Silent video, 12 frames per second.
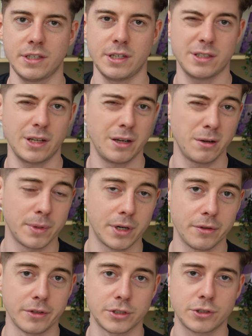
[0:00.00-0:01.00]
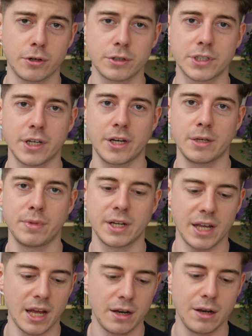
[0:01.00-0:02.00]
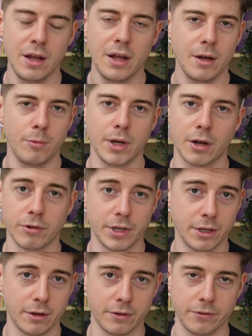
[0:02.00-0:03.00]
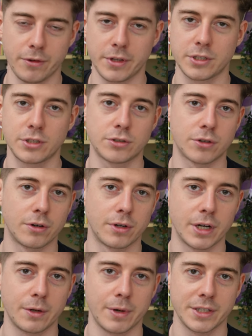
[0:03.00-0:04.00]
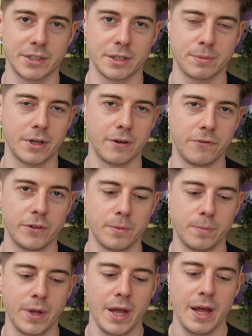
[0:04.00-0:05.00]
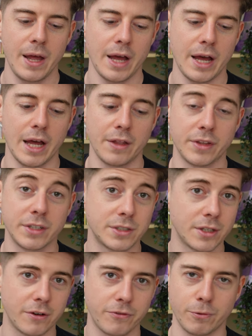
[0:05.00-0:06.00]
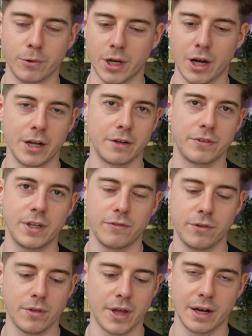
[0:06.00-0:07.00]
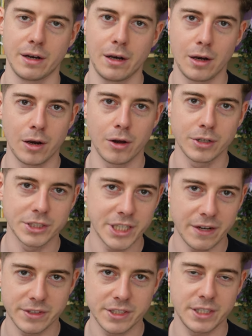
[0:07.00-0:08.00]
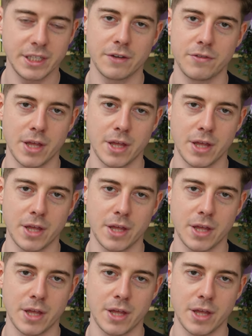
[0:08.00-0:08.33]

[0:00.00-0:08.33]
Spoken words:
is a little bit on the strong side, but again, we are really going for this strong aquatic perfume, and this stuff will kind of give you that longevity, give